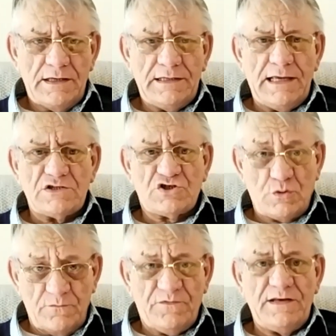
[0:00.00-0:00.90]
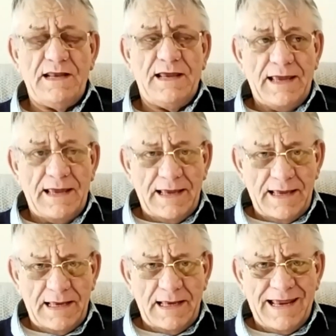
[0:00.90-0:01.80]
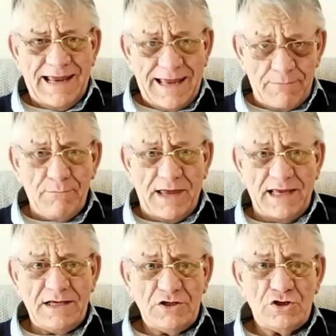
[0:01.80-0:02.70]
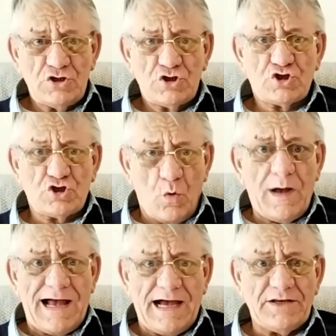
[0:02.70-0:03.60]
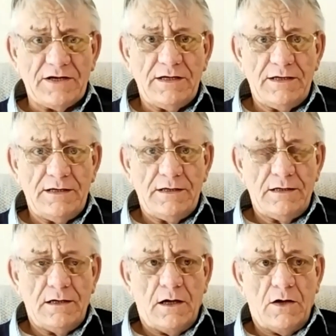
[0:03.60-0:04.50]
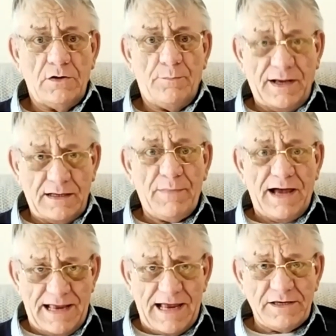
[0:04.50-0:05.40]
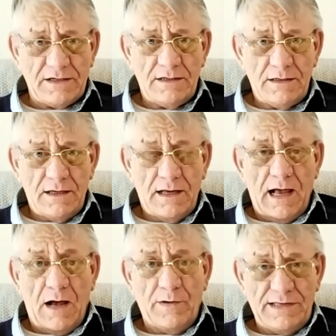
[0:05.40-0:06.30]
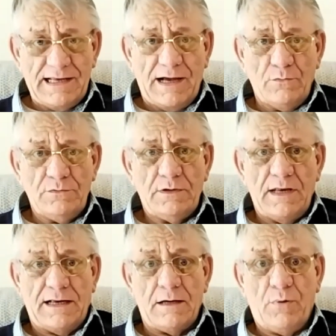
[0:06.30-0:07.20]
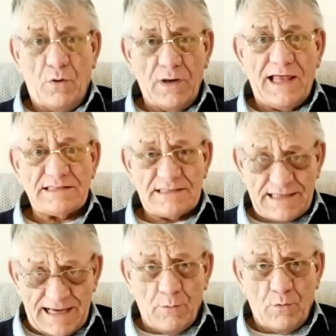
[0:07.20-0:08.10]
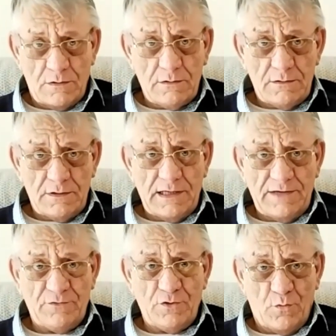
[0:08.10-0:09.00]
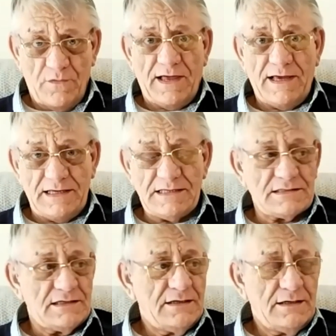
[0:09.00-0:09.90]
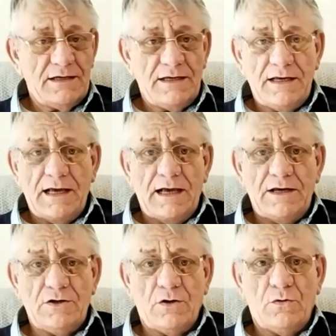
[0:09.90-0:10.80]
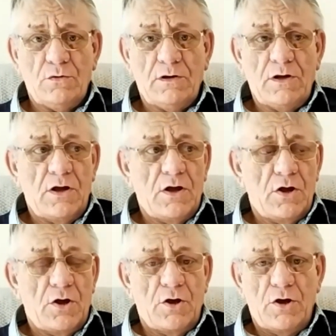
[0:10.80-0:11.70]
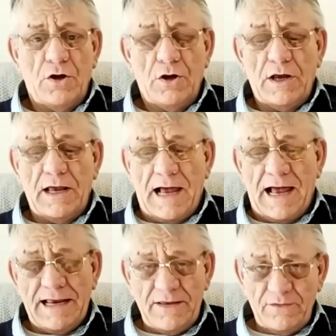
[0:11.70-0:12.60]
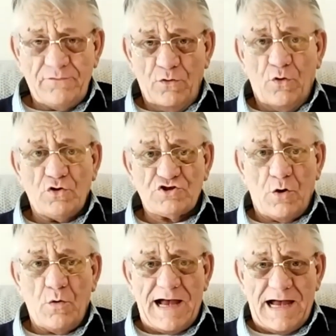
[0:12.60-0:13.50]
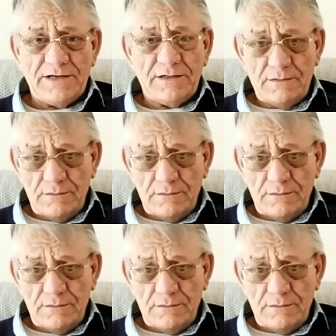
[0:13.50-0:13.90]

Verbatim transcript: Yet something hit me so hard on the back of my head, I went down like a poleaxed cow, if you know what that is. You know, I hit the floor so hard,